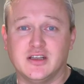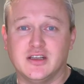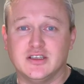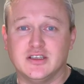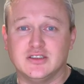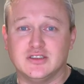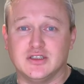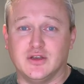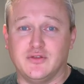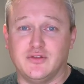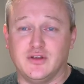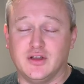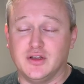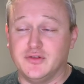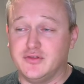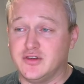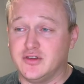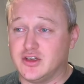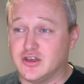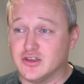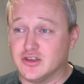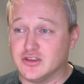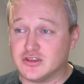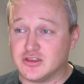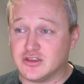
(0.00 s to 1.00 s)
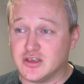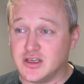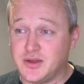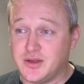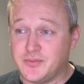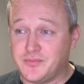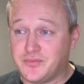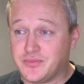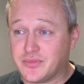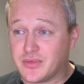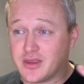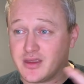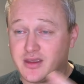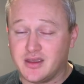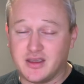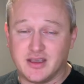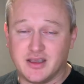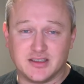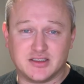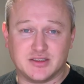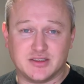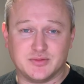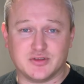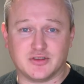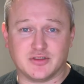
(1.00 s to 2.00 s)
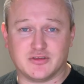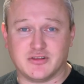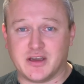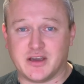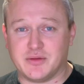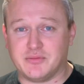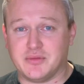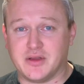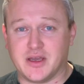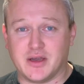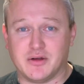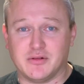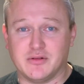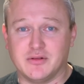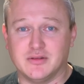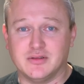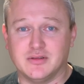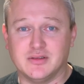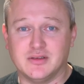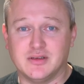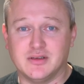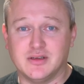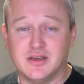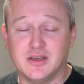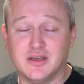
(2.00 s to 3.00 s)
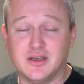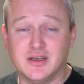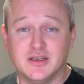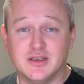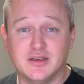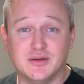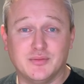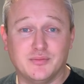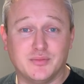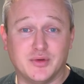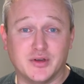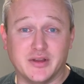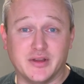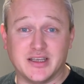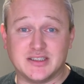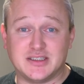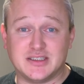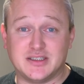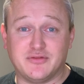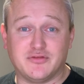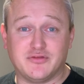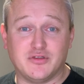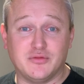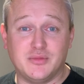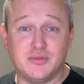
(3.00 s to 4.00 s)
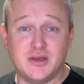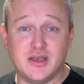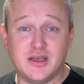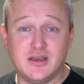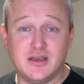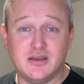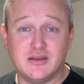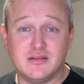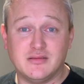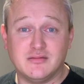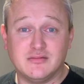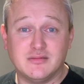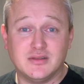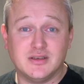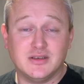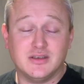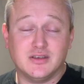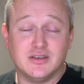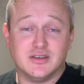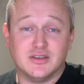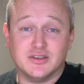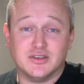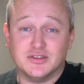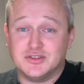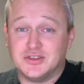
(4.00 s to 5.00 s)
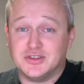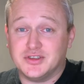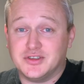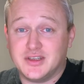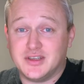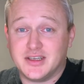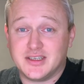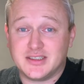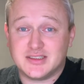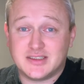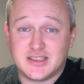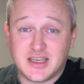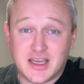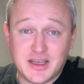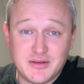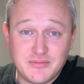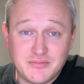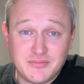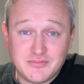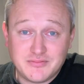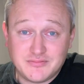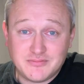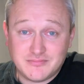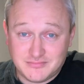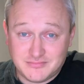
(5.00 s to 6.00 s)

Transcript: So if you love your country, hit subscribe now. But that's it from me. Until next time.